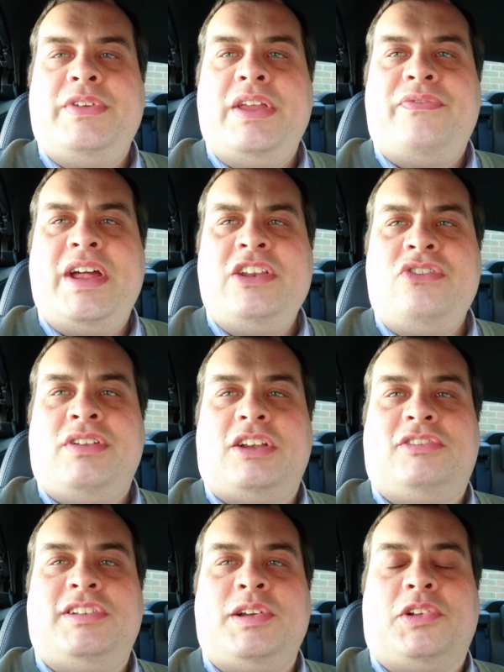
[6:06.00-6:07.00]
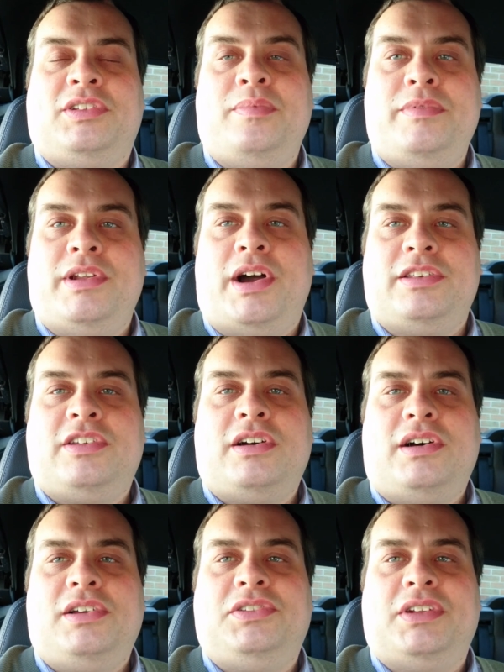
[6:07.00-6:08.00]
The Adventurer's actually got some nice
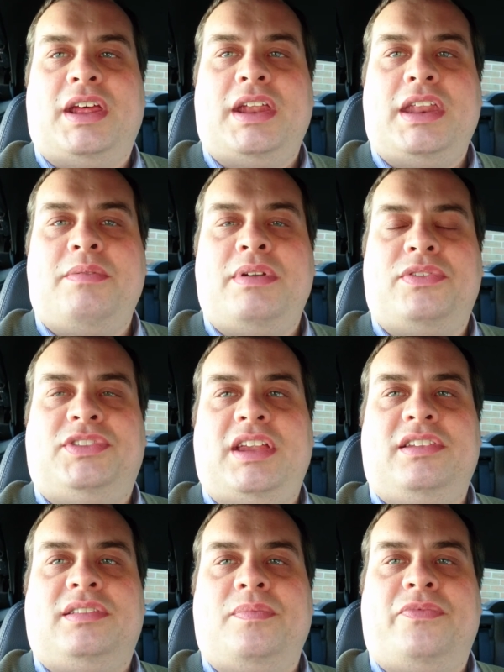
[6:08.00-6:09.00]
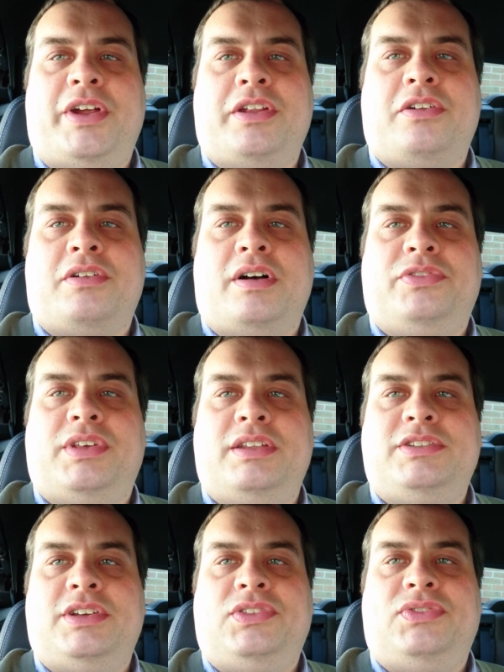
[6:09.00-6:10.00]
cars in it. You would have seen some photographs
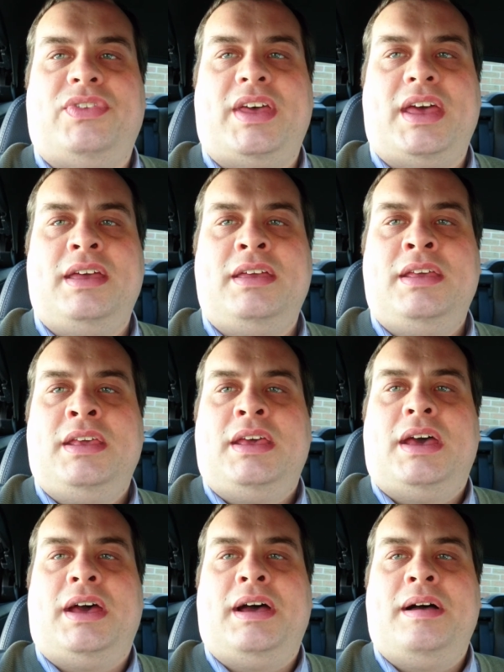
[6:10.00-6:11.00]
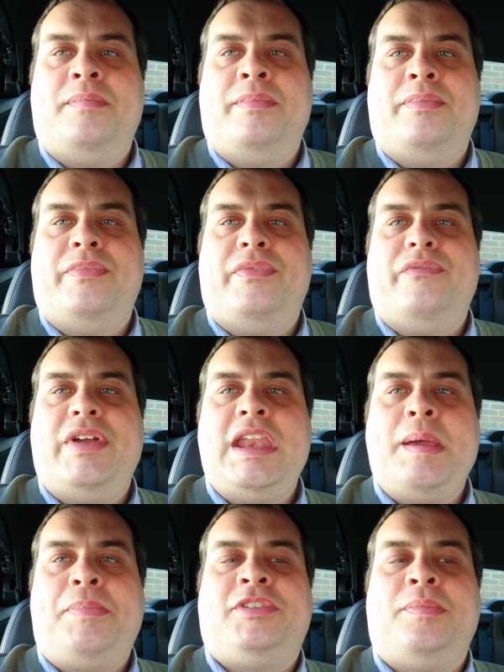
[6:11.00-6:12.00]
uh, just there. Um, in
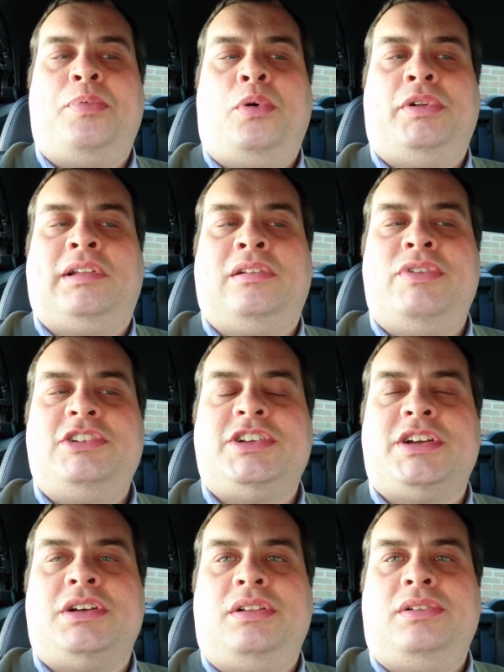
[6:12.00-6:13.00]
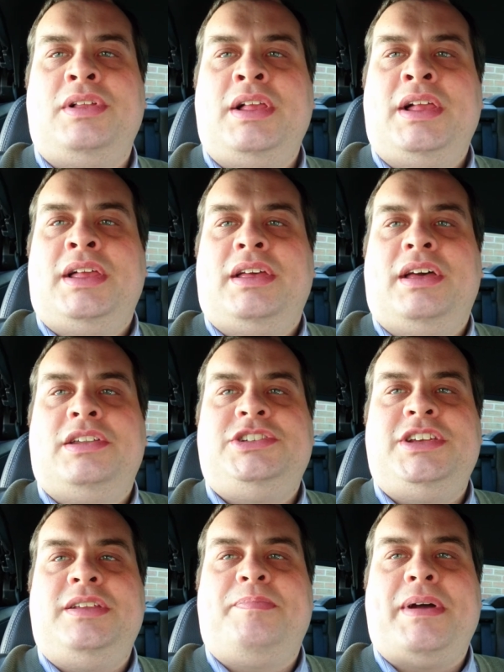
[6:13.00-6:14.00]
the episode Poor Little Rich Girl, uh,
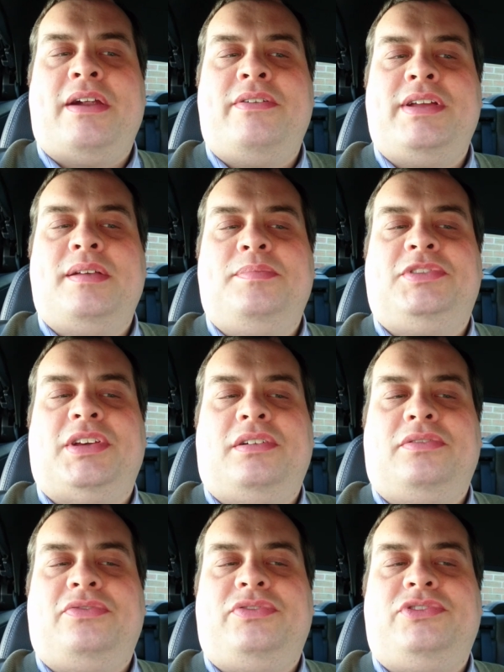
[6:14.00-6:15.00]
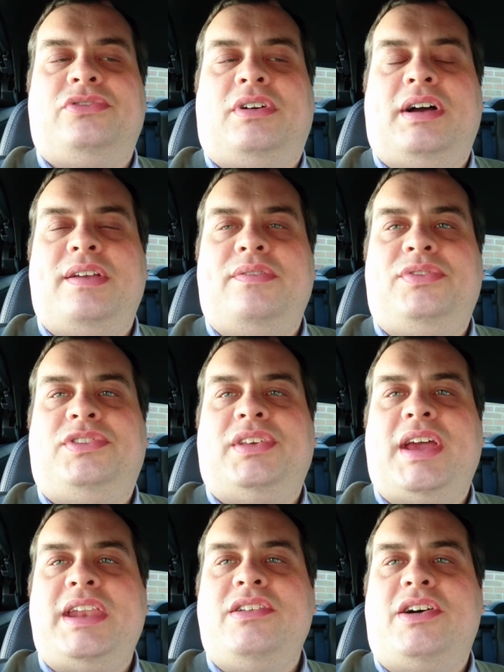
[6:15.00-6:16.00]
Gene Barry himself drives
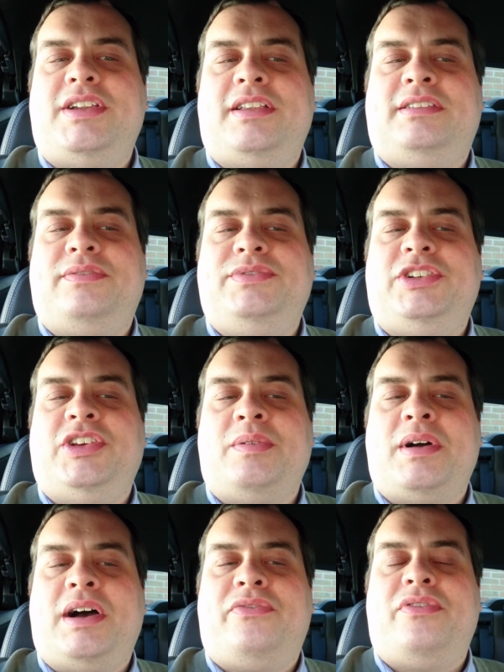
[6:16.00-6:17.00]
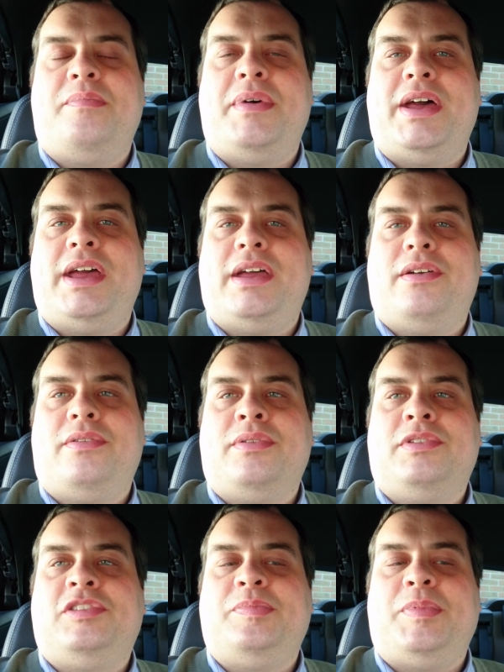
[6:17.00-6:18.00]
a nineteen seventy-two Alfa Romeo
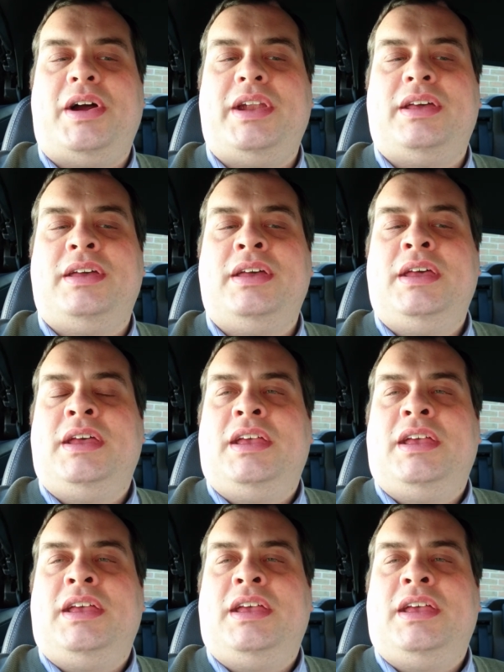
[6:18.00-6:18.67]
Spider,